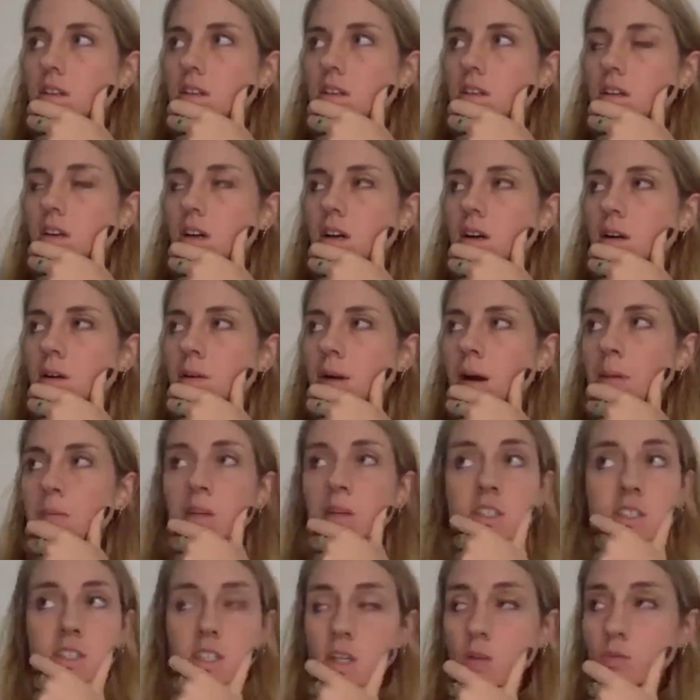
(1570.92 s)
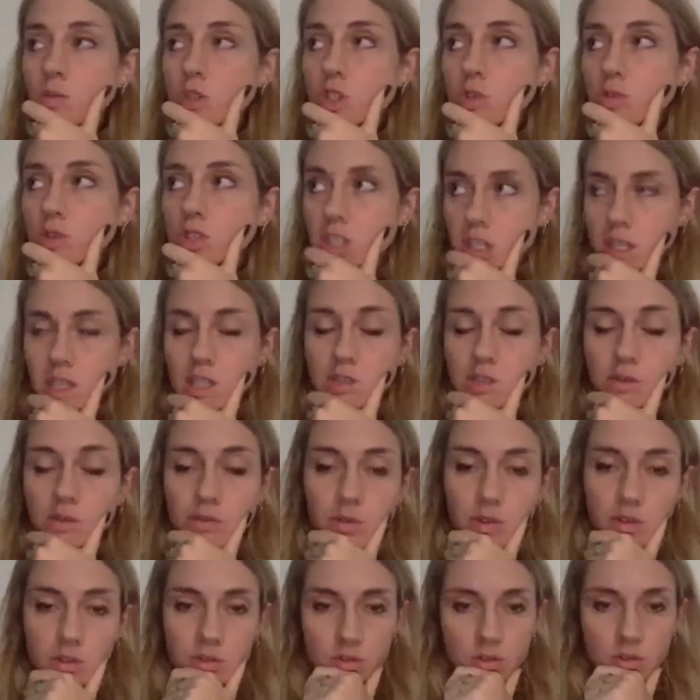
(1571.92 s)
Uh, I'm not saying we should change our
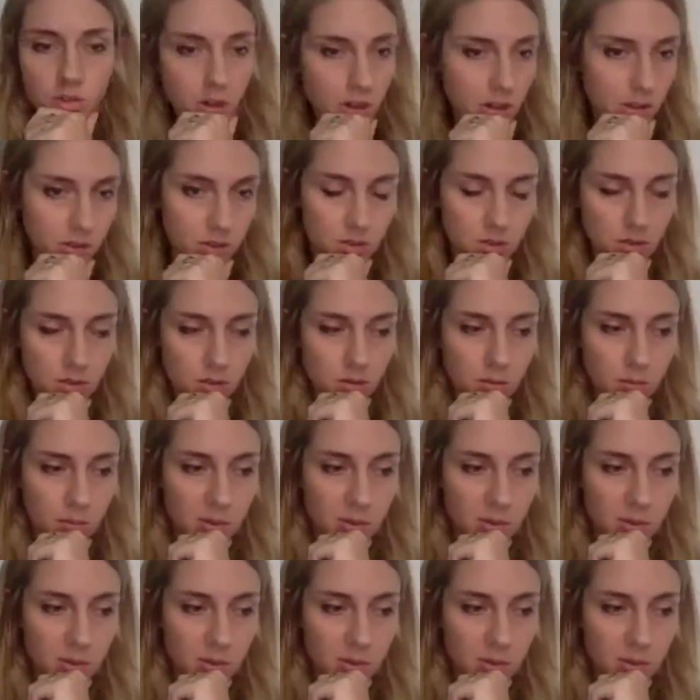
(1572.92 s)
view on drugs,